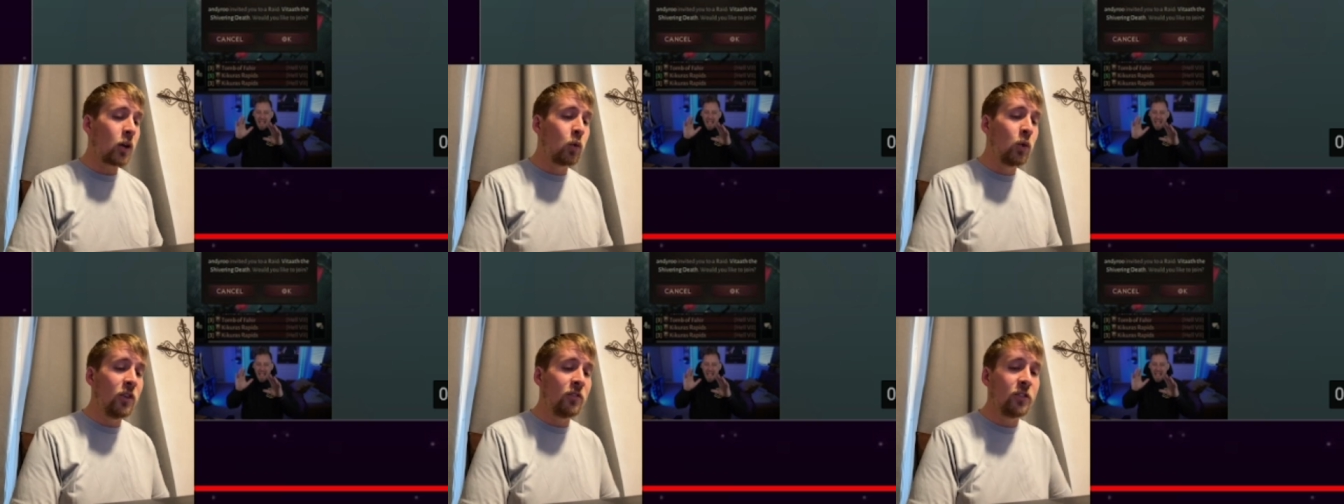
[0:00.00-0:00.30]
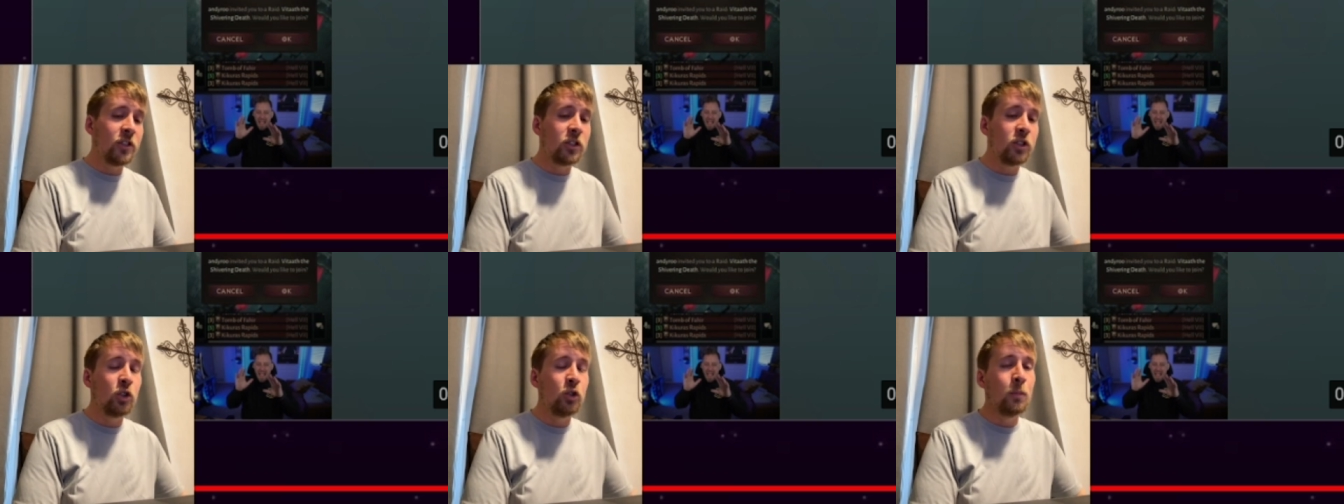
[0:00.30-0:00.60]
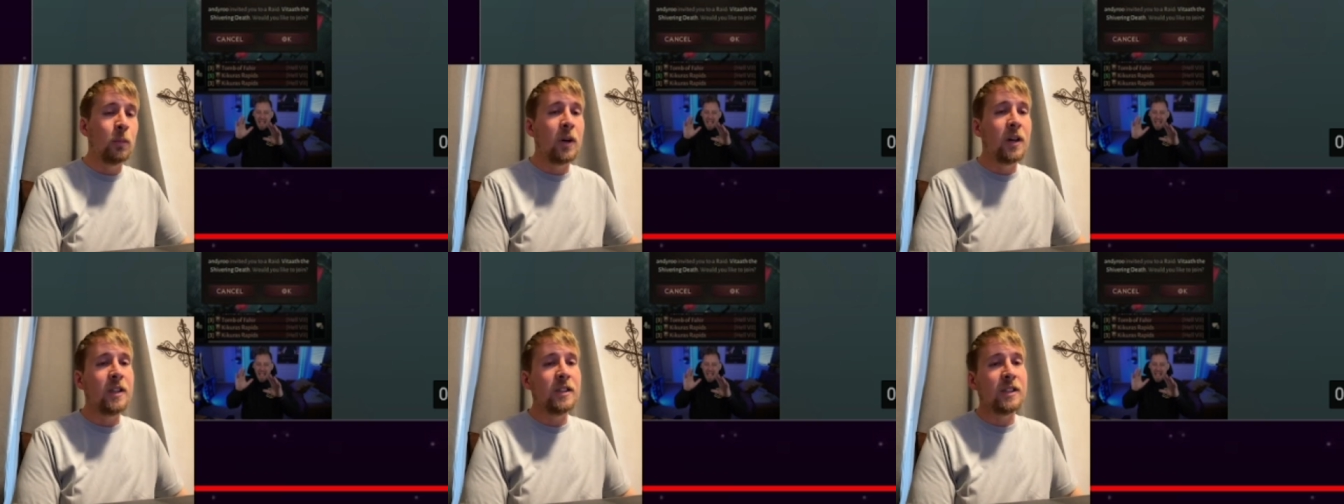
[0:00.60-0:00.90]
I quit for two
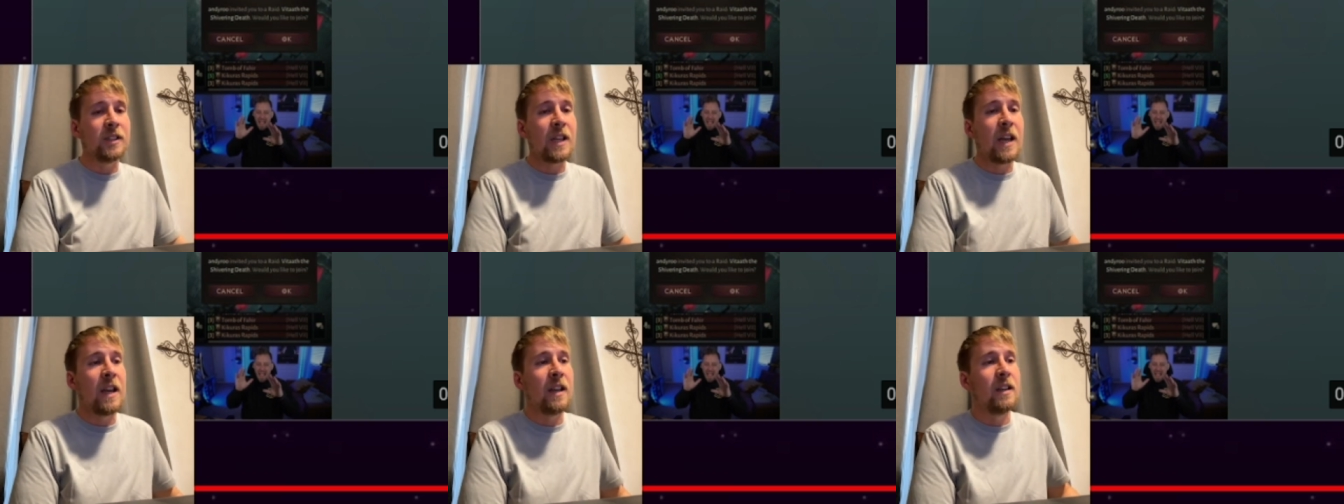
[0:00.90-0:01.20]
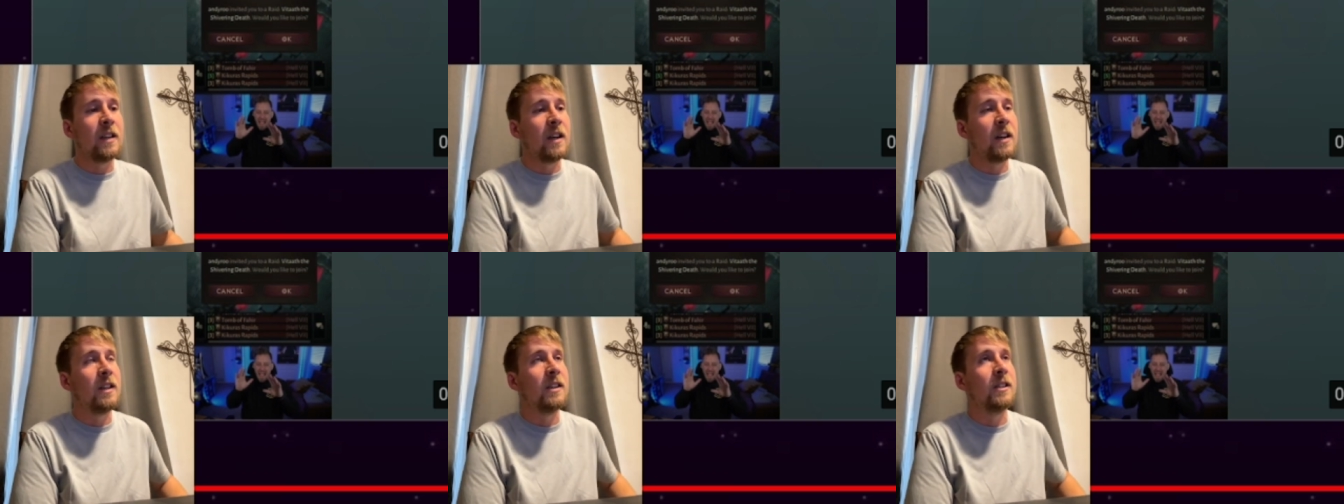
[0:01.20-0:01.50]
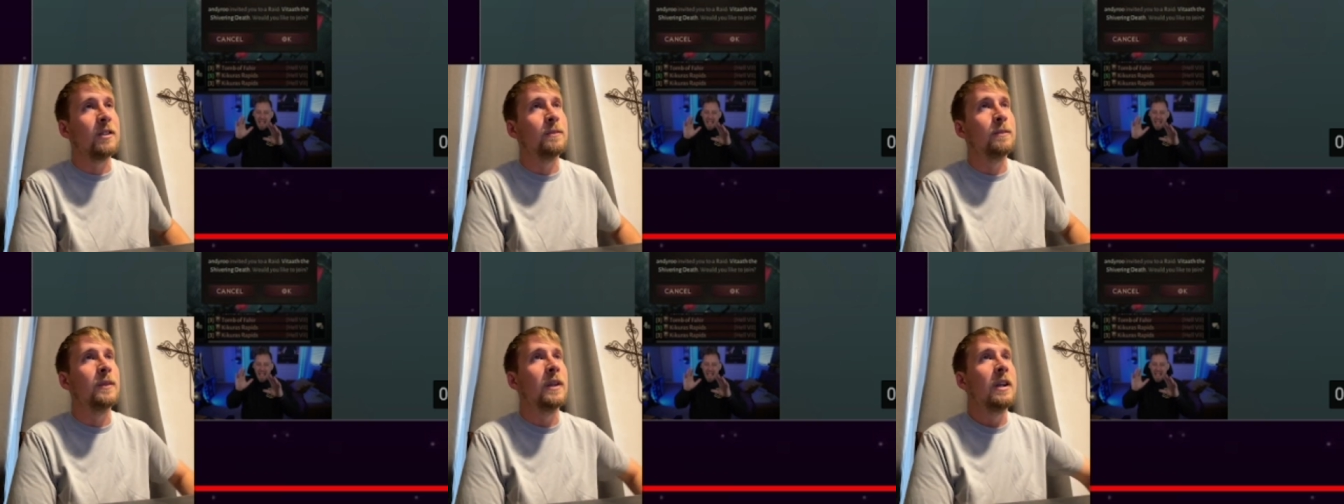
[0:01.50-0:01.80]
months and
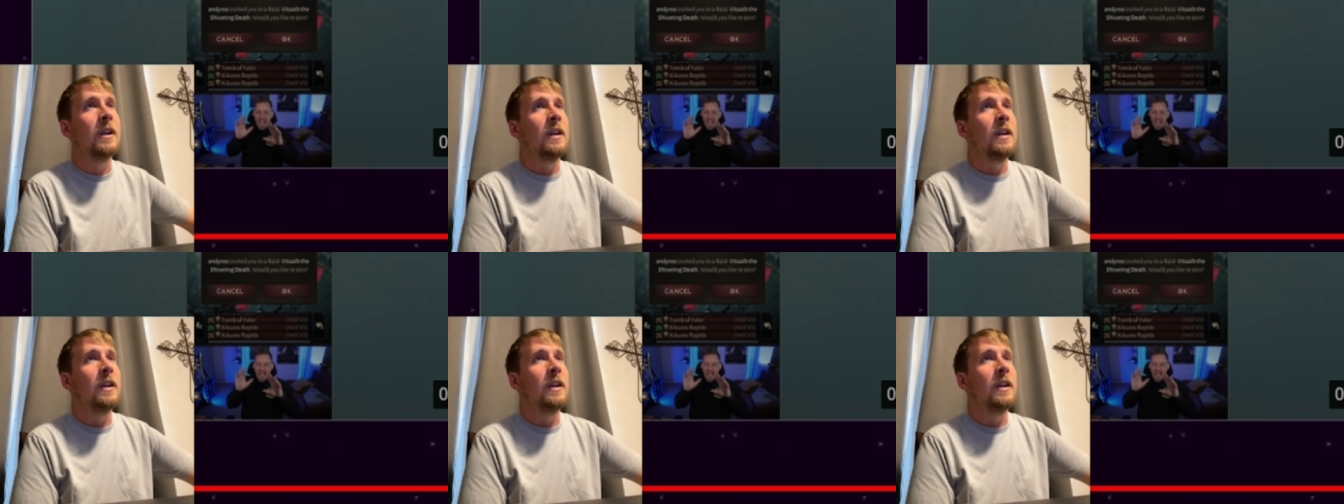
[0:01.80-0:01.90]
um